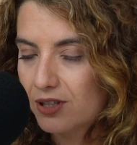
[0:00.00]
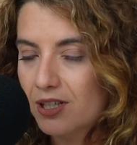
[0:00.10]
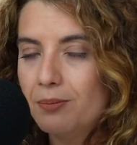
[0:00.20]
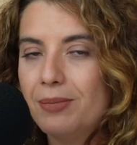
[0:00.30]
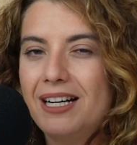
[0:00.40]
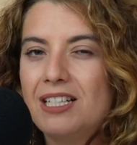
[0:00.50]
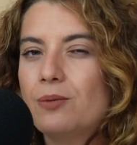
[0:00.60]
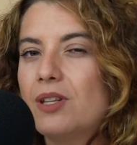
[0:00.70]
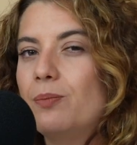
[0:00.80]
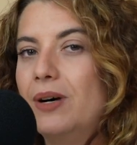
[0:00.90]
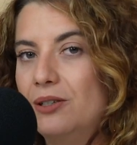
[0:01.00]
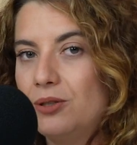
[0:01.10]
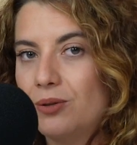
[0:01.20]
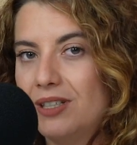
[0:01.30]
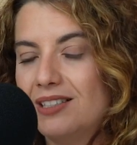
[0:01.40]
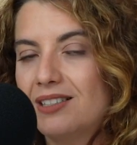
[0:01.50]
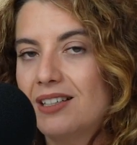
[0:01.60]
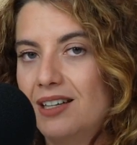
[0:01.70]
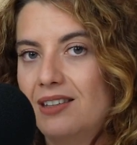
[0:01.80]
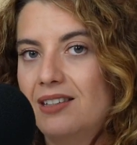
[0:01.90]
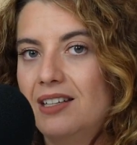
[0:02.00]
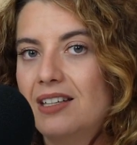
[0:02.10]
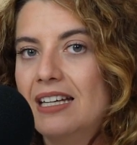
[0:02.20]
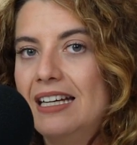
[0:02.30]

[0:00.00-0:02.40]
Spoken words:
combined with boundaries, I think.